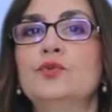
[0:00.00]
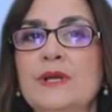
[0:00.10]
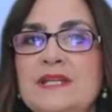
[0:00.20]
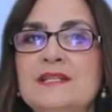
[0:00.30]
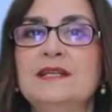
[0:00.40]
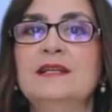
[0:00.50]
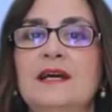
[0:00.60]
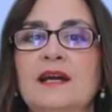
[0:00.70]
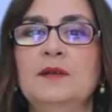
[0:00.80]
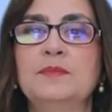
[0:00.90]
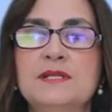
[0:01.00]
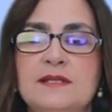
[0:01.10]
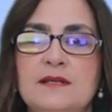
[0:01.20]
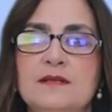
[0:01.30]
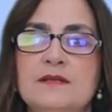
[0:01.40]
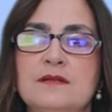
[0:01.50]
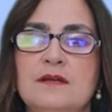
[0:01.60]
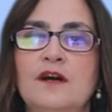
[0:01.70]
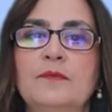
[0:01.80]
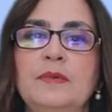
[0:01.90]
29%
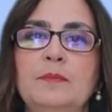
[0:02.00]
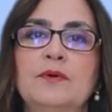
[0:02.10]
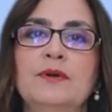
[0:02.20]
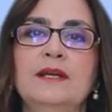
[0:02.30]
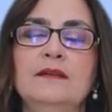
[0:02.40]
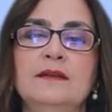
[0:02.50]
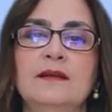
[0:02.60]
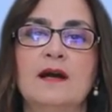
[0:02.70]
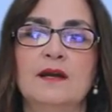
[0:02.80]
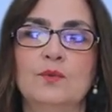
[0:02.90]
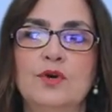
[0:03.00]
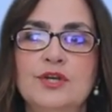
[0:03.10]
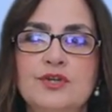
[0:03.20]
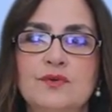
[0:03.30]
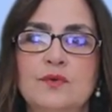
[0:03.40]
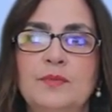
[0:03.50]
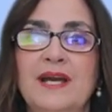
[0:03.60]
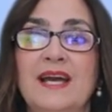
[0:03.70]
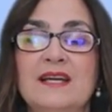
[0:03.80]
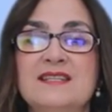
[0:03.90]
of people in the I-WOTCH group
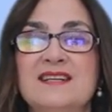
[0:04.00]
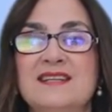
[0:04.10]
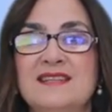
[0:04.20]
had